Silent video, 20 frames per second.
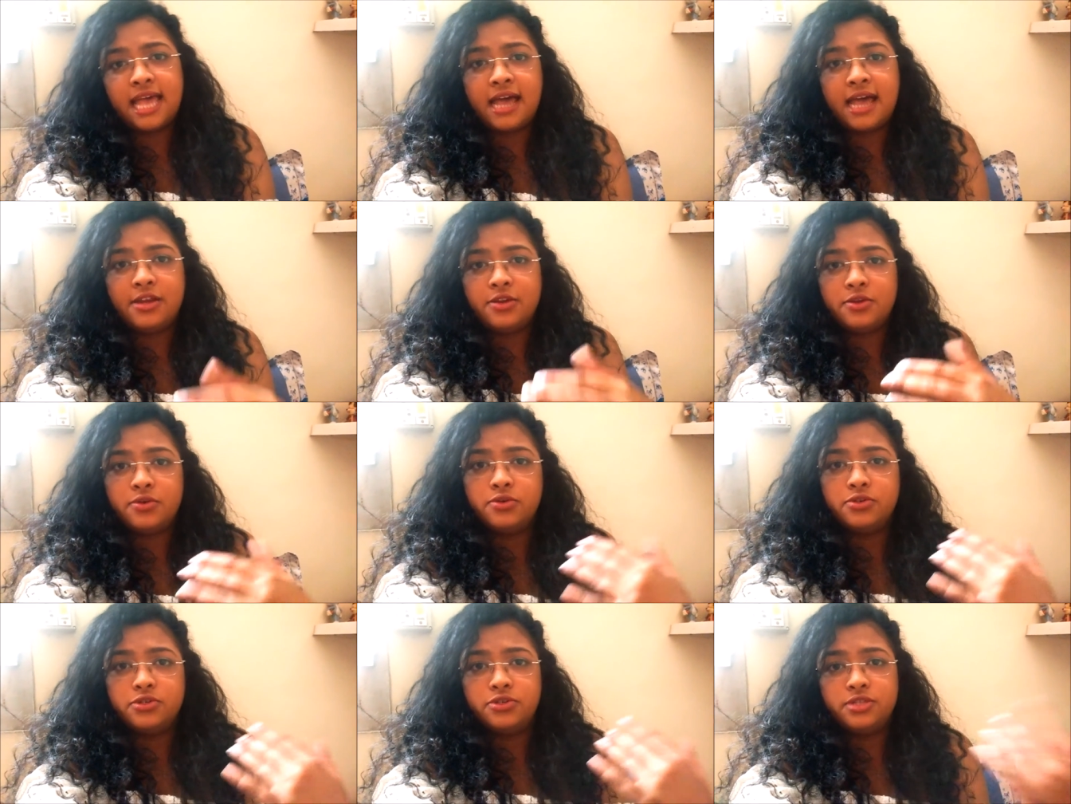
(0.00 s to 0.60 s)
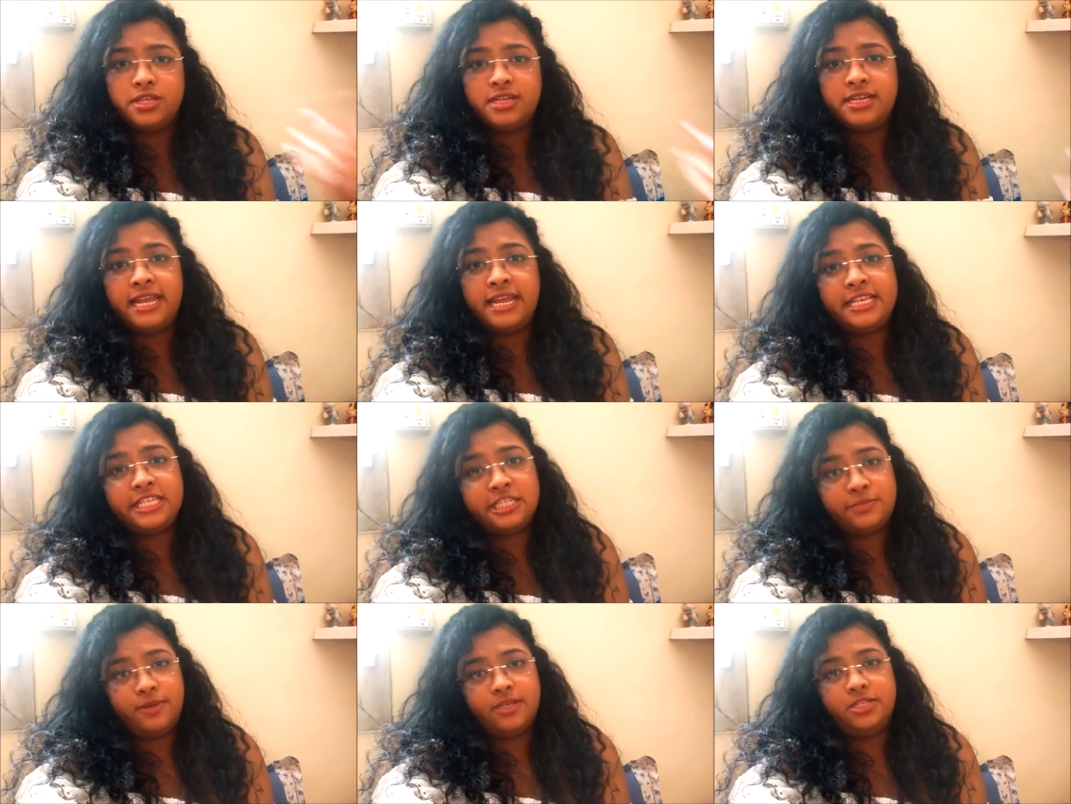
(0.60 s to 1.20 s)
and go to the
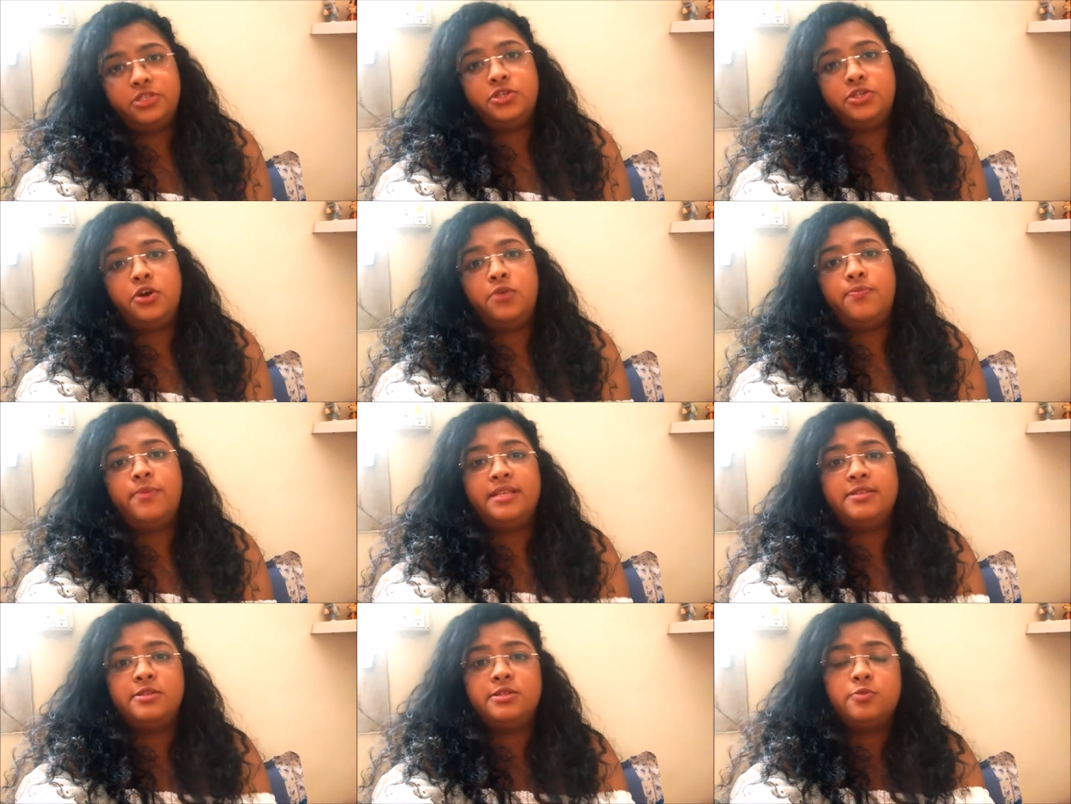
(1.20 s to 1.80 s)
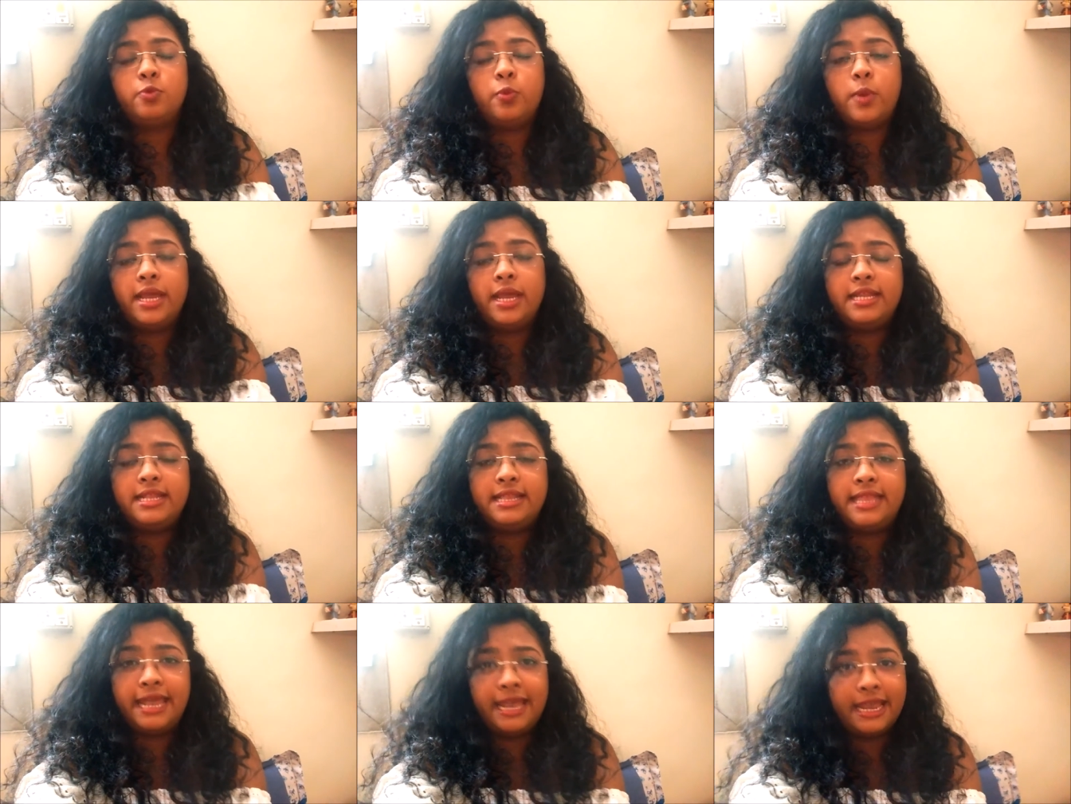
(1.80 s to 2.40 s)
next bus stop and
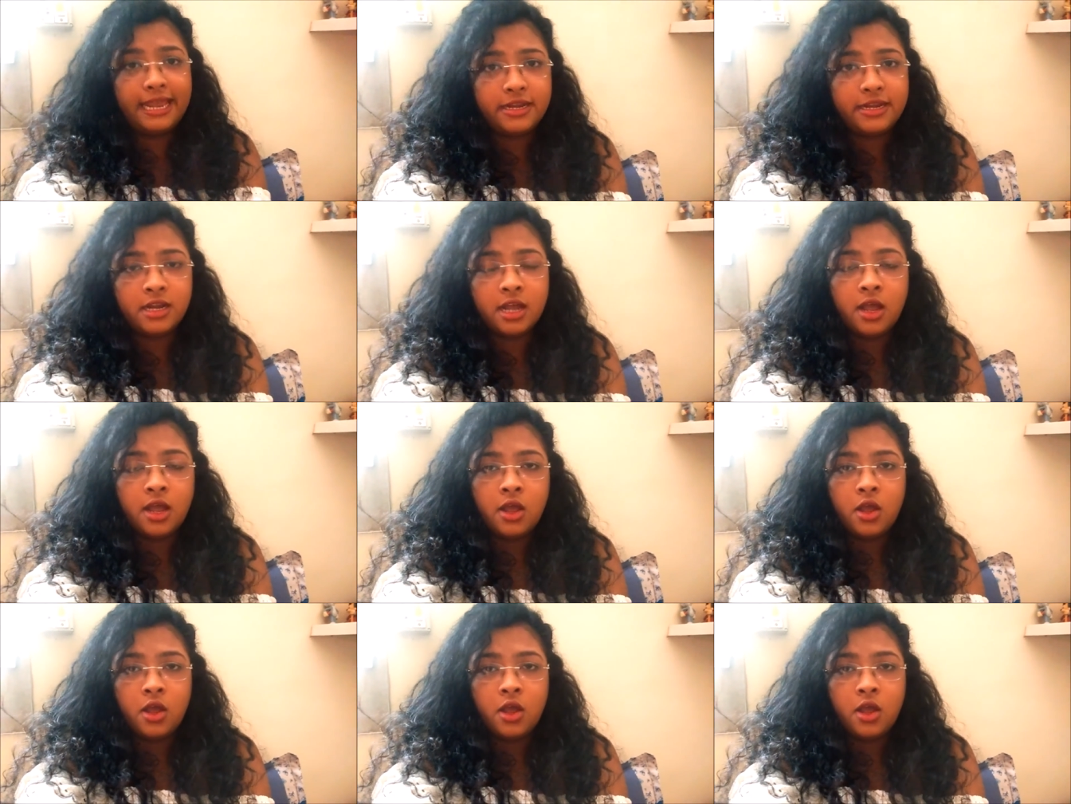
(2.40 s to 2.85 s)
wait there,